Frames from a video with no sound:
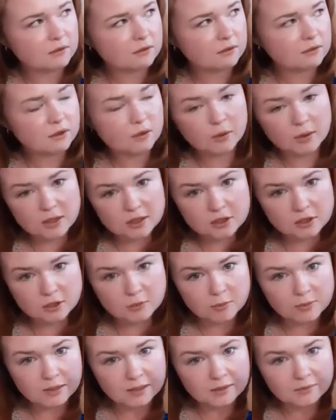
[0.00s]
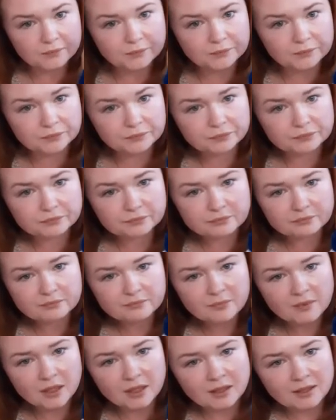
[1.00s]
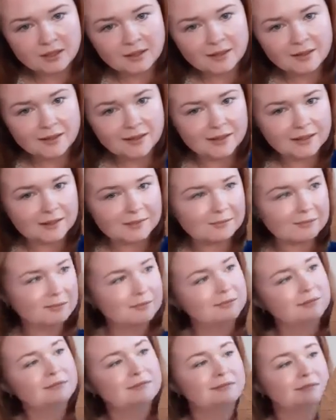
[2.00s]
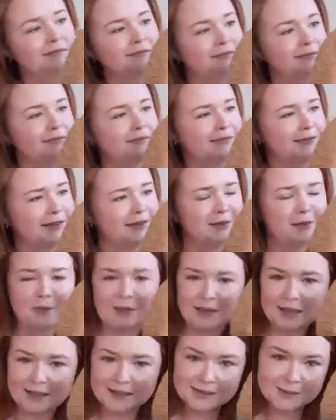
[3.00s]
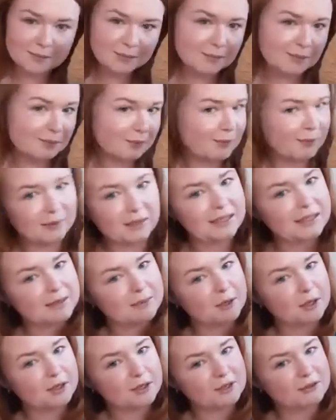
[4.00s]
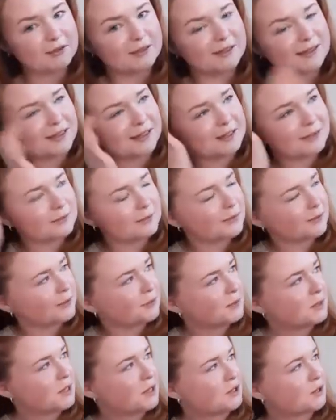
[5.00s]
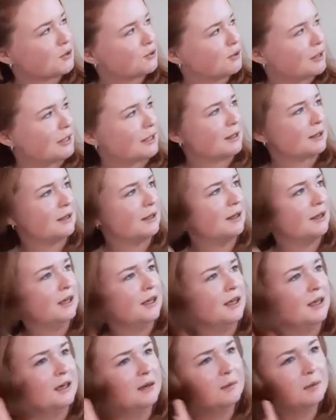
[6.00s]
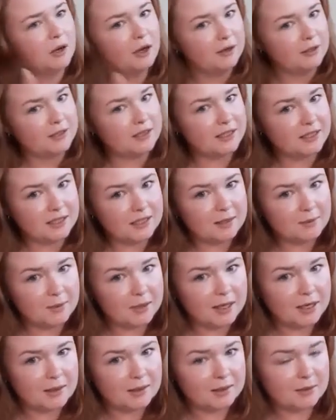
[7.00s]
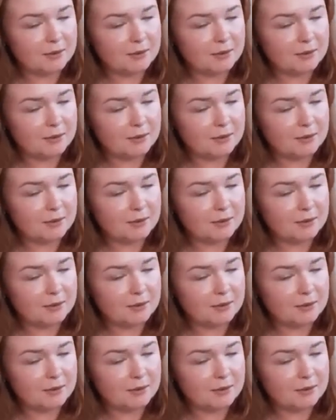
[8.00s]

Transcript: the Queen's Jubilee. Not that we had a party or anything. There was a street party nearby,